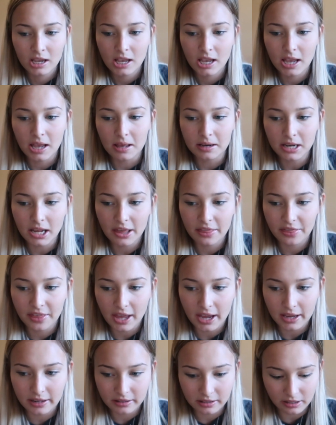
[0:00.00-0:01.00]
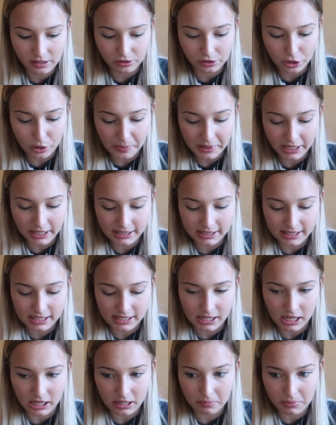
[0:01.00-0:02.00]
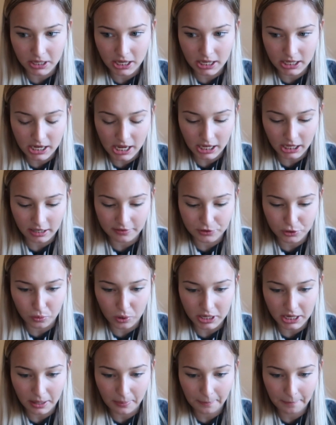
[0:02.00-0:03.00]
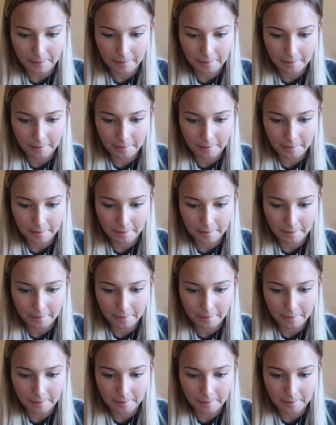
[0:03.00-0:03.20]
And then the luminance is gonna be -20.